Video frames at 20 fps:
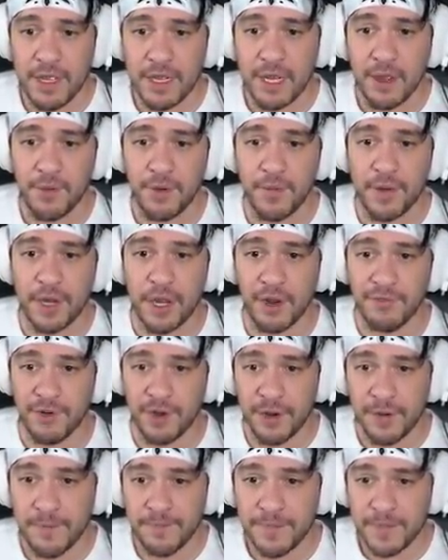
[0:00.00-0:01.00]
Can we
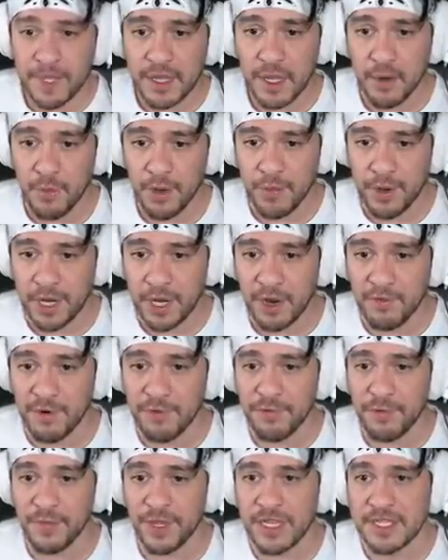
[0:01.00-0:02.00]
recover? Can we recover? Can we
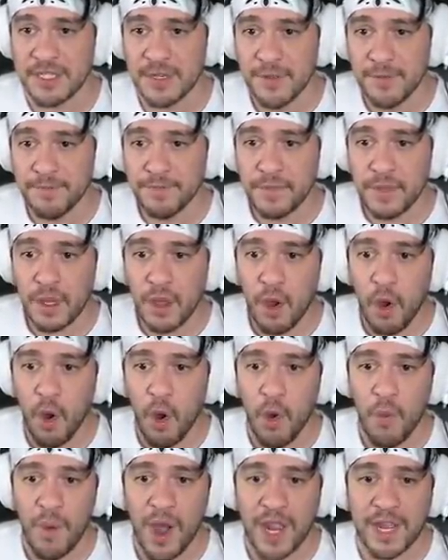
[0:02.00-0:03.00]
recover from this?
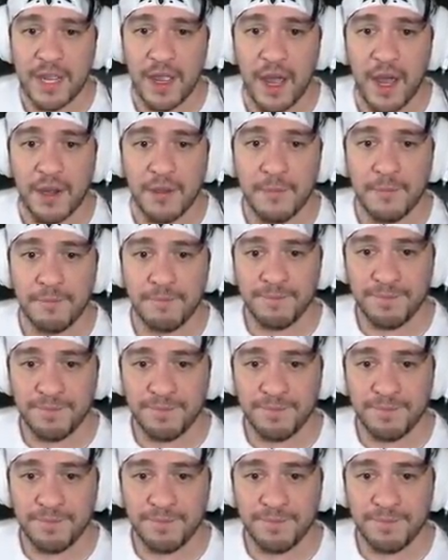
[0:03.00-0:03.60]
Oh my god.